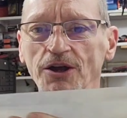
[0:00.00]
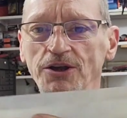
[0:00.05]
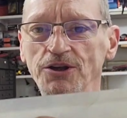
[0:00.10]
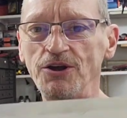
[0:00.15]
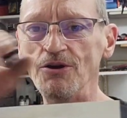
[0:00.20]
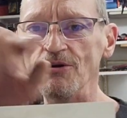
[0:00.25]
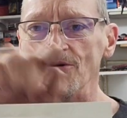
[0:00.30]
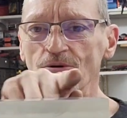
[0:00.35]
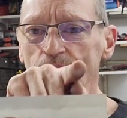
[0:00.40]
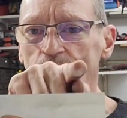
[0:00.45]

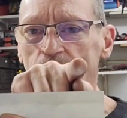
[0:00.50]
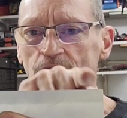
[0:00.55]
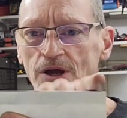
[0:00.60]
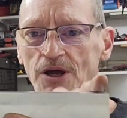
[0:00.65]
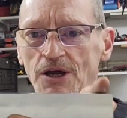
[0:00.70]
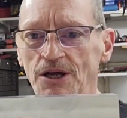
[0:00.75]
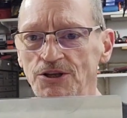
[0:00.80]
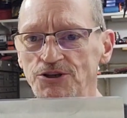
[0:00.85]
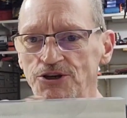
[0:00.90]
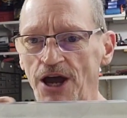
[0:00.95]
U
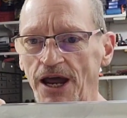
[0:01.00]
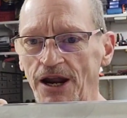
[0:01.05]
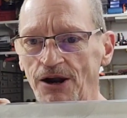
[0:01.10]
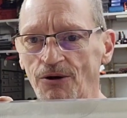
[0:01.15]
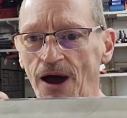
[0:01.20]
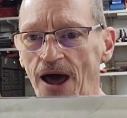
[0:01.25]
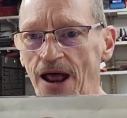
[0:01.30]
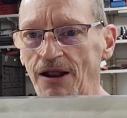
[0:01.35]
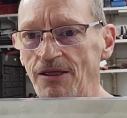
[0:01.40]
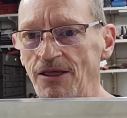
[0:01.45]

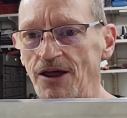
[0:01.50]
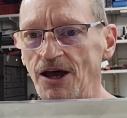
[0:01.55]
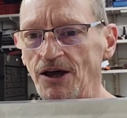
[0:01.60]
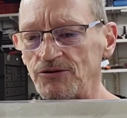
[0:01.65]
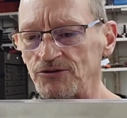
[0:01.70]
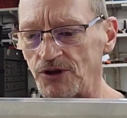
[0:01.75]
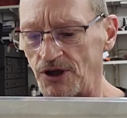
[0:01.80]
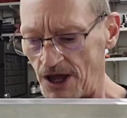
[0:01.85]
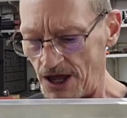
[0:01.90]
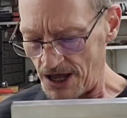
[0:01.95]
channel out of
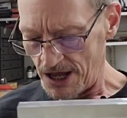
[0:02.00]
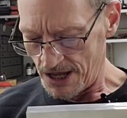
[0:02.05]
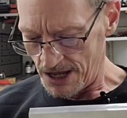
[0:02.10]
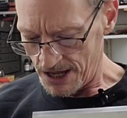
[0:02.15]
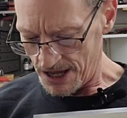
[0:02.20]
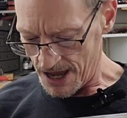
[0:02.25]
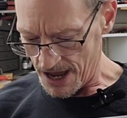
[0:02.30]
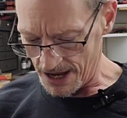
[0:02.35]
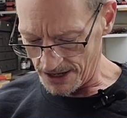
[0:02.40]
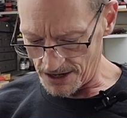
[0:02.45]
this,
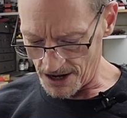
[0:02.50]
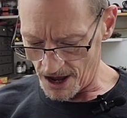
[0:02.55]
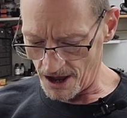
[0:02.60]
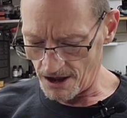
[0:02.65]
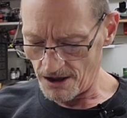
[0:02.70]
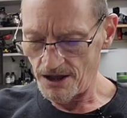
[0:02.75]
and